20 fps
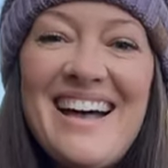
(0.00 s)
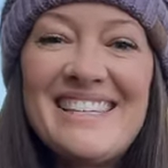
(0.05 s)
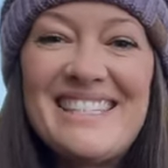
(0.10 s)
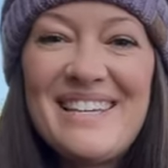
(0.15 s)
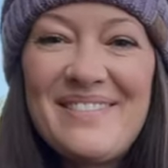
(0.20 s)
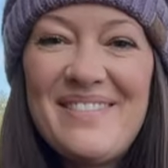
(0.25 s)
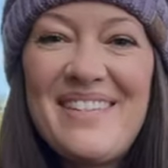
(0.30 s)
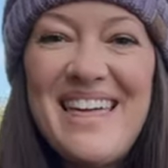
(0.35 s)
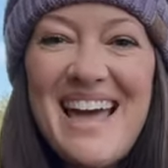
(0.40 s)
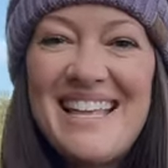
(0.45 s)
uh,
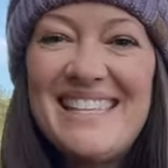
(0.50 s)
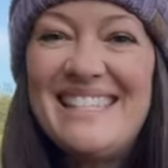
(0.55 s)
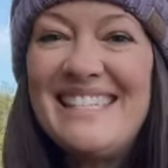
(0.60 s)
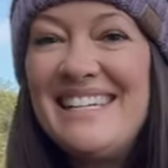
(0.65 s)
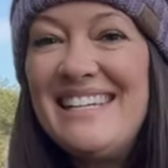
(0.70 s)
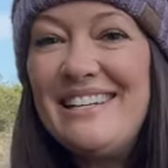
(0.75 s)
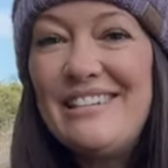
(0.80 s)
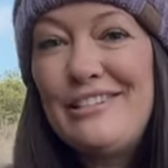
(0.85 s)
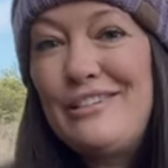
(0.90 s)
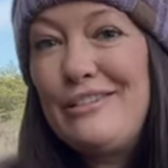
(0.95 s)
some of that
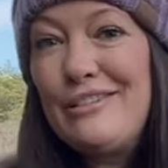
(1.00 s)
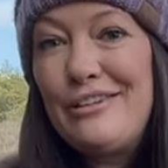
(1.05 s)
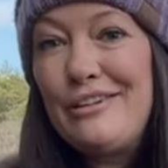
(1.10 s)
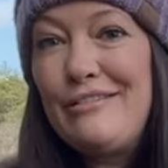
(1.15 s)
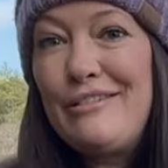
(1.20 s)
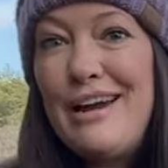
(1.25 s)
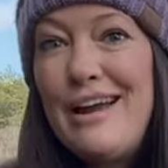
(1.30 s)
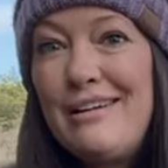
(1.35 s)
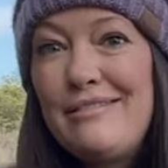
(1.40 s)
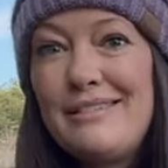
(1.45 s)
seed into the
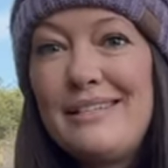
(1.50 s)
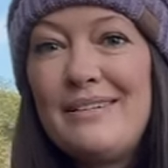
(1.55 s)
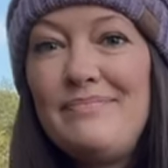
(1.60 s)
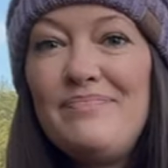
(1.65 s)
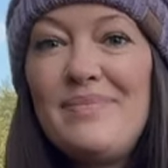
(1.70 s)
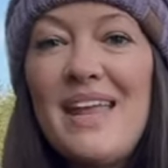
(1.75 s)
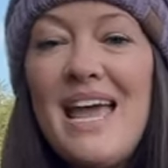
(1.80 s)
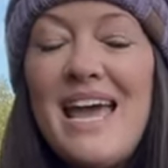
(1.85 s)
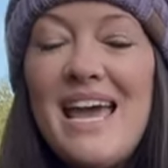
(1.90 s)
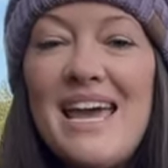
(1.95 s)
ground.
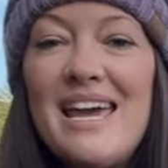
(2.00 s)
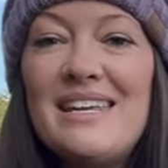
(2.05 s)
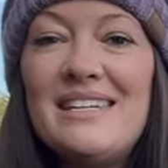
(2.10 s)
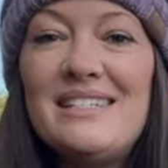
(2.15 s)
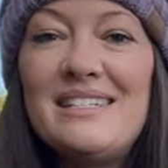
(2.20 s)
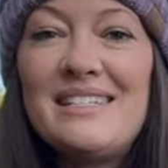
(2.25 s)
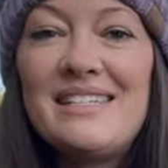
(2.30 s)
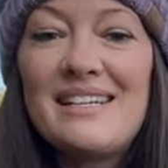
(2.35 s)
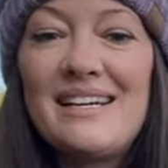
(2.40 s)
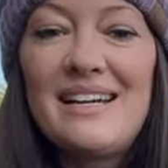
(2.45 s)

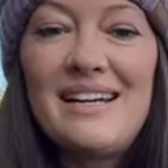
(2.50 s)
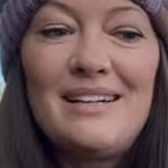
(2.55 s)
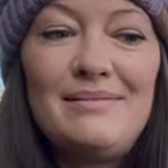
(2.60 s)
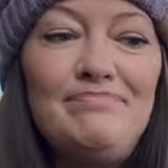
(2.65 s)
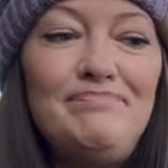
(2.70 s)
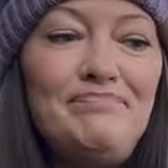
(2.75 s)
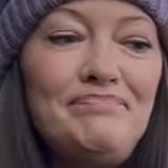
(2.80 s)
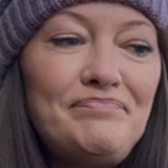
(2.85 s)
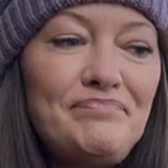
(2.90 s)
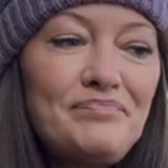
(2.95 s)
And
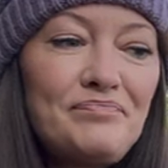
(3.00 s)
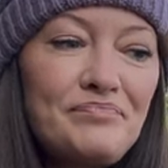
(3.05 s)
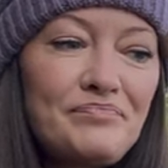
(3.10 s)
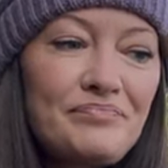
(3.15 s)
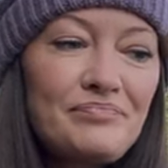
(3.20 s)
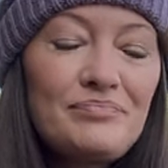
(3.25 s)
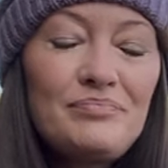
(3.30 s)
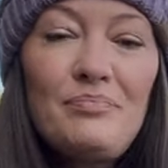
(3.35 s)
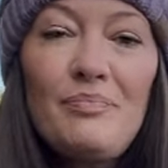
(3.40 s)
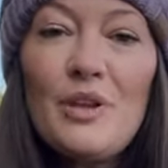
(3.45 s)
um,
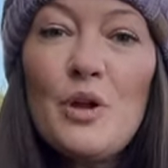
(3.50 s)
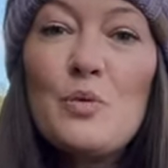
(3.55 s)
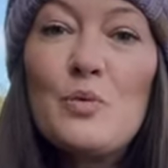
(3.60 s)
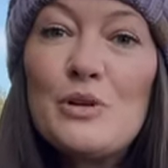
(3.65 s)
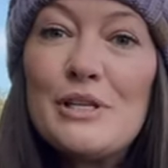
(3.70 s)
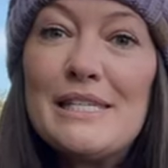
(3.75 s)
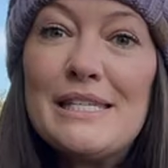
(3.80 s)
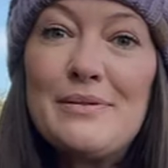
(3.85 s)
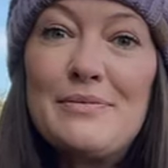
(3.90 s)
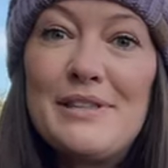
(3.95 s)

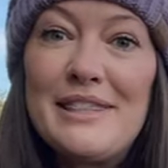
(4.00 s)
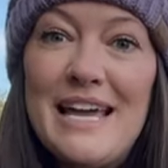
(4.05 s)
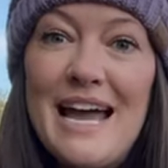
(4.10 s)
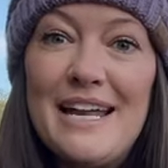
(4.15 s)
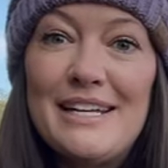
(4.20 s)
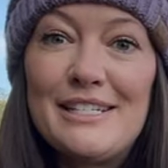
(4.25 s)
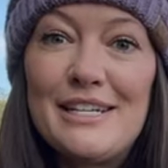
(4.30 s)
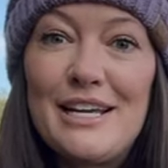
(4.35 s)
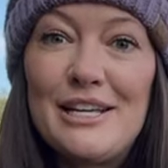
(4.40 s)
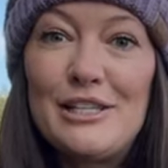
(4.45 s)
we'll see what
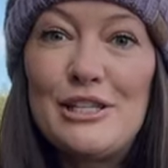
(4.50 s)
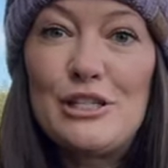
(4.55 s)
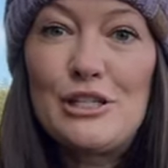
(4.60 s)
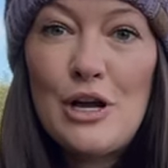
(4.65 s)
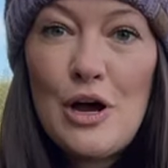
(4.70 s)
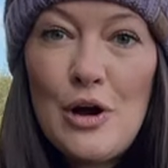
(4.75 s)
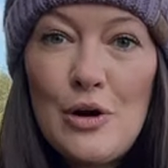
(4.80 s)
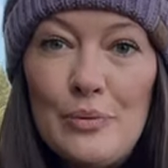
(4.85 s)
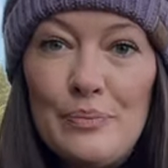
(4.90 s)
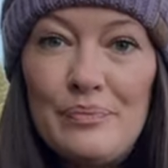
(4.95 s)
that does.
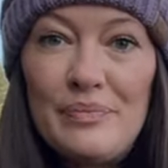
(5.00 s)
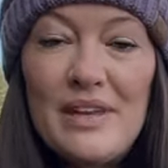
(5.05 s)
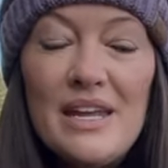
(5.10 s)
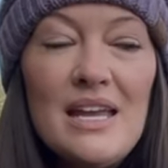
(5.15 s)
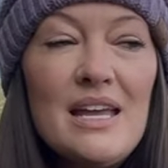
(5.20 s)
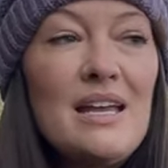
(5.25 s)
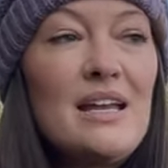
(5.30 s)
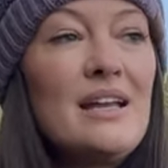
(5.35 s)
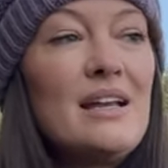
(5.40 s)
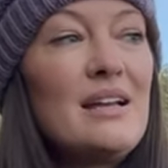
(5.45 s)
So
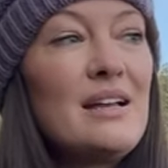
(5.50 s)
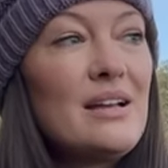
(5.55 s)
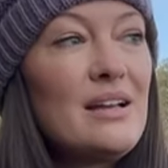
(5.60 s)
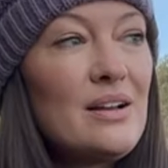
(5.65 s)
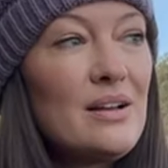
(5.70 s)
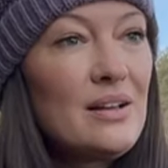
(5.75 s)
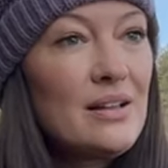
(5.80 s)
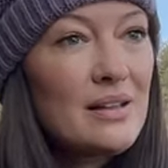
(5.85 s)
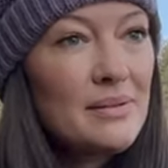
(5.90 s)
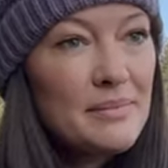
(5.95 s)

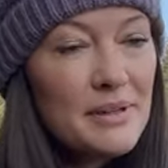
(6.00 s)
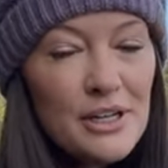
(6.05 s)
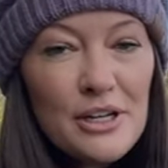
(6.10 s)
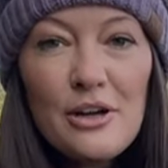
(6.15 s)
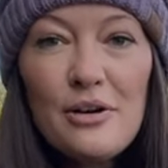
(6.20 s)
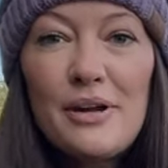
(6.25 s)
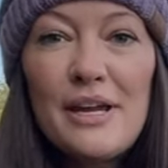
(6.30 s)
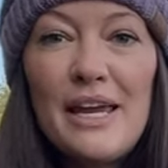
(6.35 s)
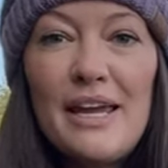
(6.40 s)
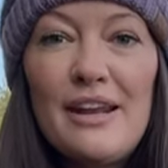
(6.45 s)
I'm going
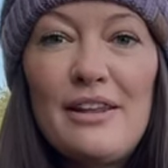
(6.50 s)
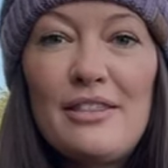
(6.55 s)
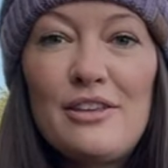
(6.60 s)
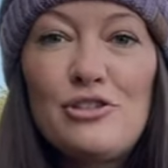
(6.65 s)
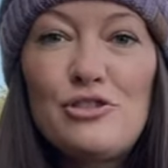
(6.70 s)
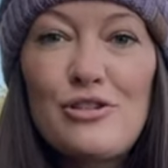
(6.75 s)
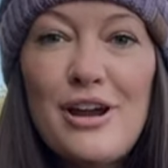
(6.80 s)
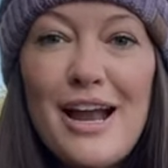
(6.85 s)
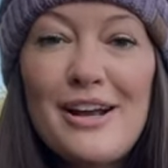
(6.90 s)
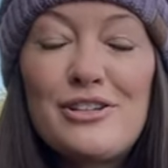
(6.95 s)
to go get
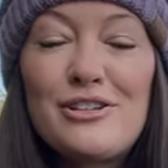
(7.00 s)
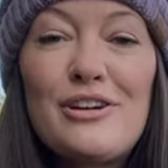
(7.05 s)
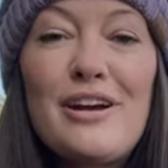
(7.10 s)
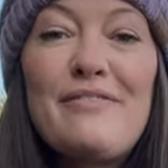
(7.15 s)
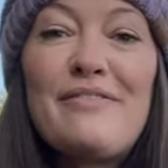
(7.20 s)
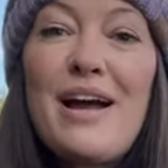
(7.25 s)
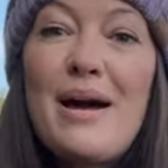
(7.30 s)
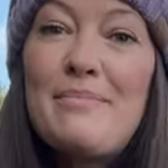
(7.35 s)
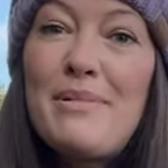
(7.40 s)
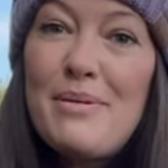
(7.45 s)
the tractor.
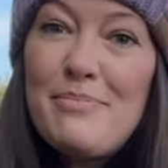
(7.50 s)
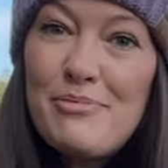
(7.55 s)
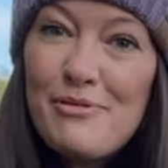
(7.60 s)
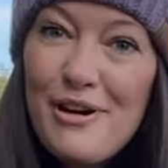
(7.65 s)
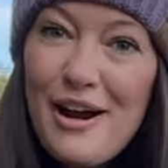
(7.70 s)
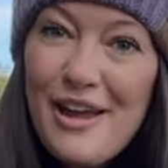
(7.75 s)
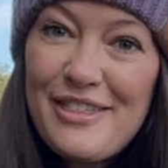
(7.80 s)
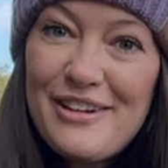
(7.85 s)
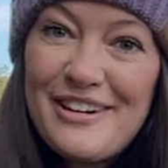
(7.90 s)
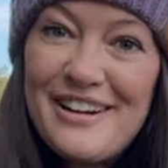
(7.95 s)
I've got my
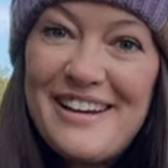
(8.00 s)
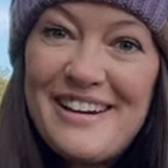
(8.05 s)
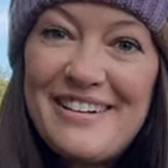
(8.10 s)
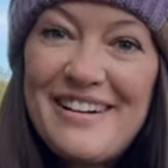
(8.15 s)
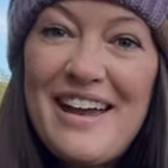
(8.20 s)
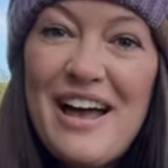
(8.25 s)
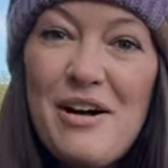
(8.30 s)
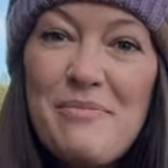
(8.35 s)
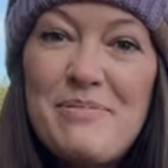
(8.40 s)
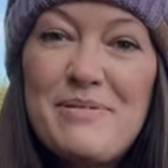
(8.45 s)
brother
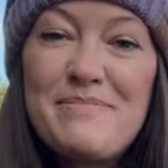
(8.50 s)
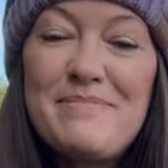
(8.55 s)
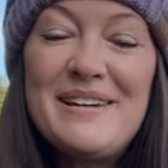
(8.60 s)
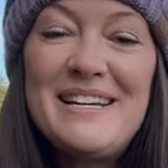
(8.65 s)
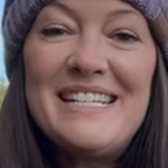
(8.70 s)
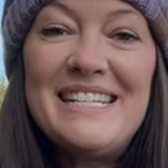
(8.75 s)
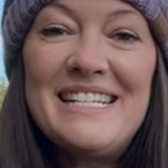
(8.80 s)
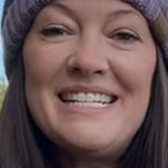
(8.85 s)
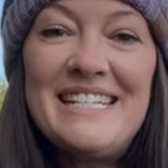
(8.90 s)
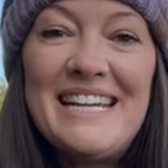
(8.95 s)
here helping
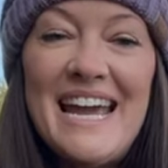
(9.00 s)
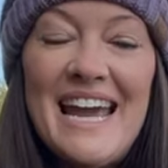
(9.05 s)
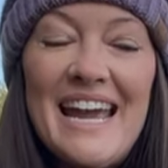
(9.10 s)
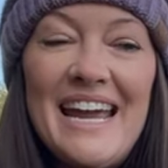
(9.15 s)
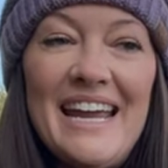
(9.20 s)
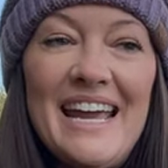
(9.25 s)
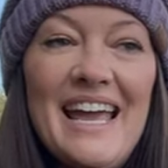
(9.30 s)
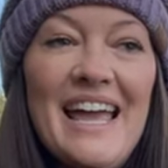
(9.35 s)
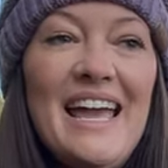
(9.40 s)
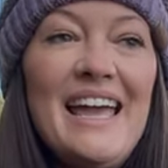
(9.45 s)
me
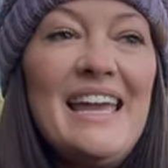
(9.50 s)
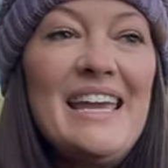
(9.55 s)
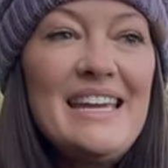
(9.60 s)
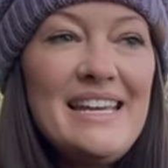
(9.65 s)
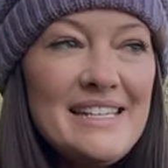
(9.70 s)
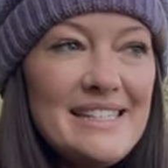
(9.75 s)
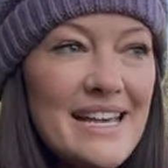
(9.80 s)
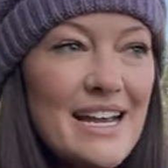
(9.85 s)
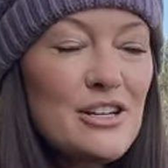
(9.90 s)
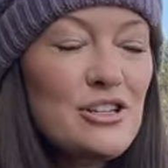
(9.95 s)
today.
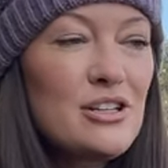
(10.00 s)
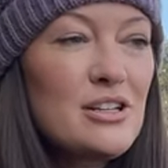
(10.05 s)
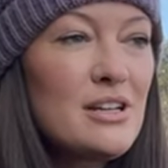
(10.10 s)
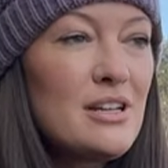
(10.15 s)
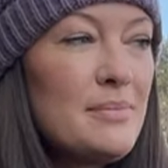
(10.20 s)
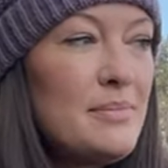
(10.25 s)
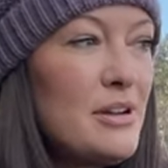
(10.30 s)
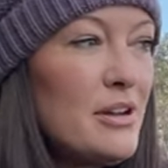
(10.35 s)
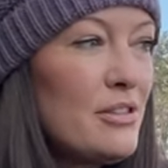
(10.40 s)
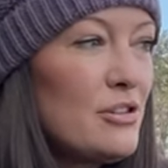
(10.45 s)
He's actually
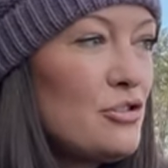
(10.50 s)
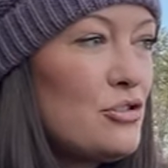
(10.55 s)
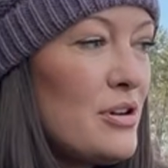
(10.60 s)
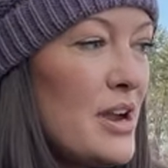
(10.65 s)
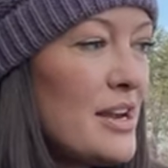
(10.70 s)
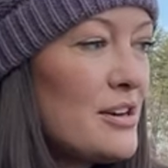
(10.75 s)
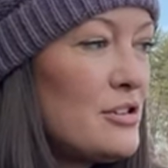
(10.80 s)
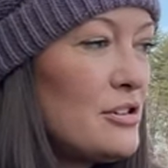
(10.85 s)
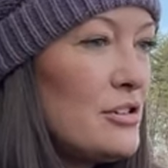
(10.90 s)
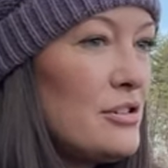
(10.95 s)
going to be on the
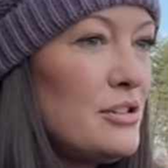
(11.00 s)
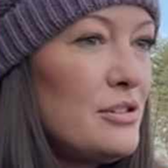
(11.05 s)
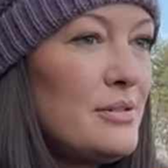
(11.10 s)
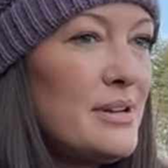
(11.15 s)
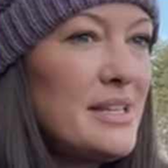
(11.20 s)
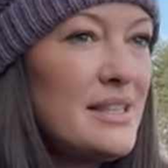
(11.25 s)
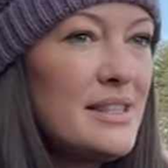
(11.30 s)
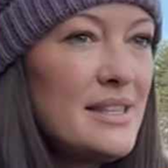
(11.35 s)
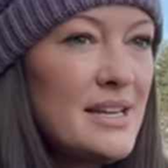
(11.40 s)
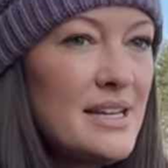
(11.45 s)
tractor
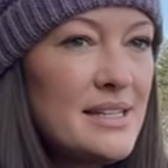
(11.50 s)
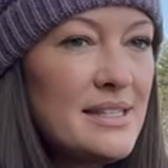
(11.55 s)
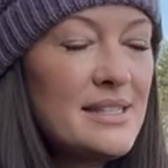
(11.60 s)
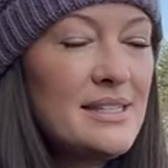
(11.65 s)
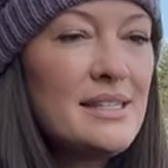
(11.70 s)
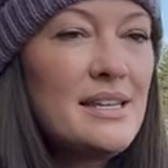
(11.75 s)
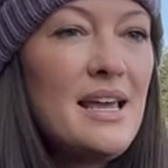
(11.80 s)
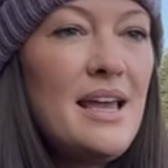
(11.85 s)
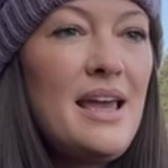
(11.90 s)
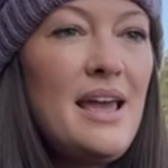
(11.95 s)
doing
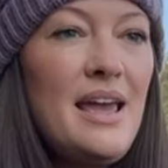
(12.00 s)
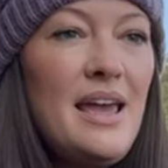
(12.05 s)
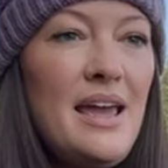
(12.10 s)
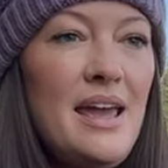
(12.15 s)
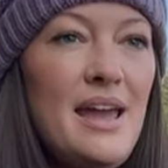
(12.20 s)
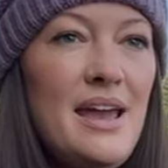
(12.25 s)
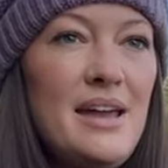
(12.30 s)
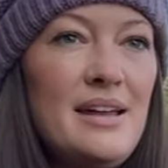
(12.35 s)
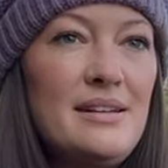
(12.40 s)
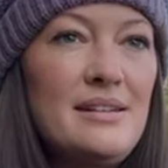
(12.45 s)
this.
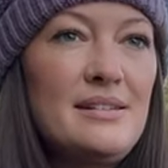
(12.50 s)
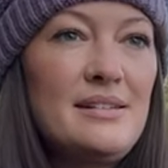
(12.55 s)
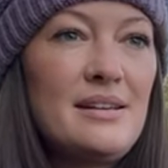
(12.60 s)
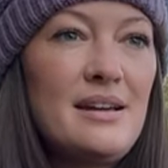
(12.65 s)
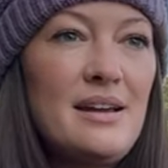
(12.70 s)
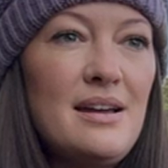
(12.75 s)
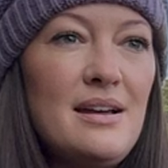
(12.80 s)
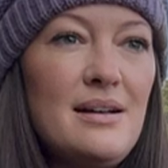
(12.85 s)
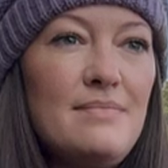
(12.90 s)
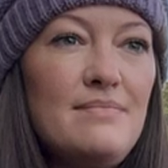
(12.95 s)
And
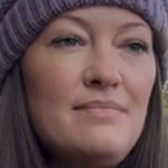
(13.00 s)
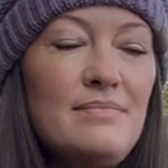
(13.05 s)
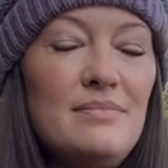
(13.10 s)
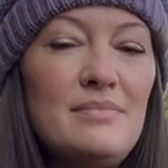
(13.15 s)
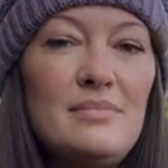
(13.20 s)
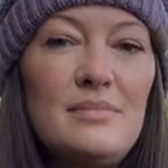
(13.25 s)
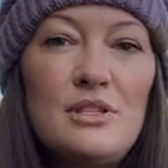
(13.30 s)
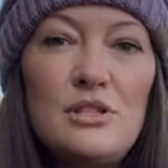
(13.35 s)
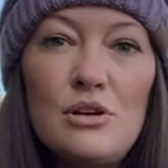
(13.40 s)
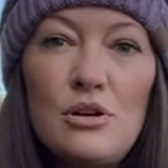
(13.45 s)
um,
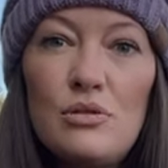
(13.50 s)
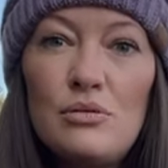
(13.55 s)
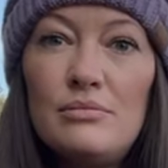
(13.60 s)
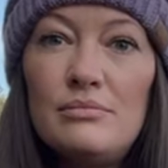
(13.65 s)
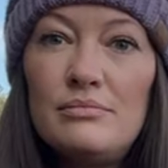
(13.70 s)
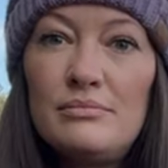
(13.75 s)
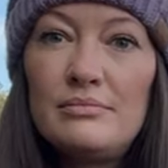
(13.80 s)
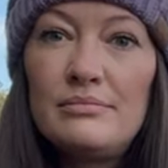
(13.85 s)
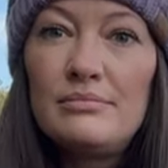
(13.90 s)
so